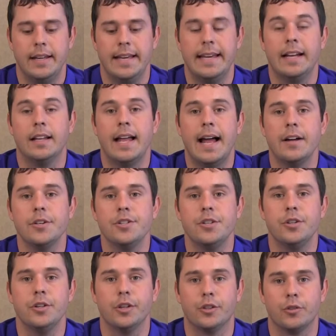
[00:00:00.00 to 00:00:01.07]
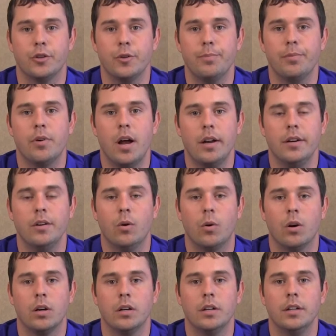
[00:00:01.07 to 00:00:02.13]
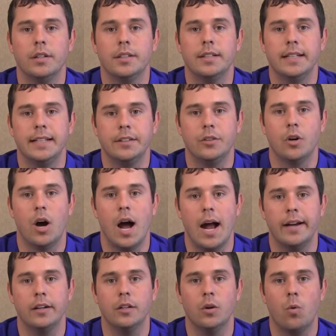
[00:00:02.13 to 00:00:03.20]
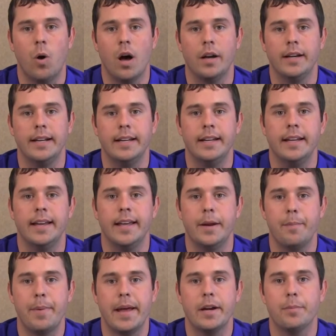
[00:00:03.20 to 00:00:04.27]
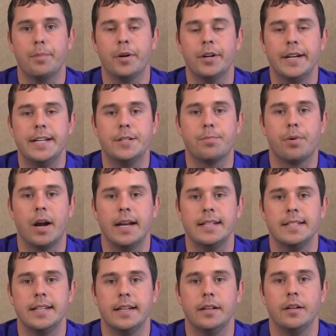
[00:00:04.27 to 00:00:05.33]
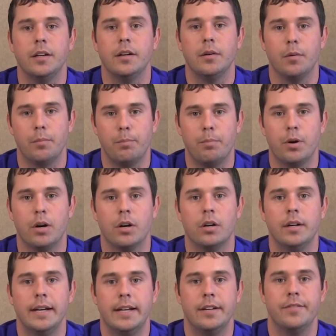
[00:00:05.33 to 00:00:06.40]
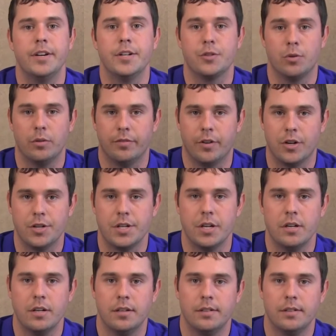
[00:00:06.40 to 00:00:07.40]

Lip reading: It allows you to group run an order to get to a higher quantity and a better per each pricing per individual version.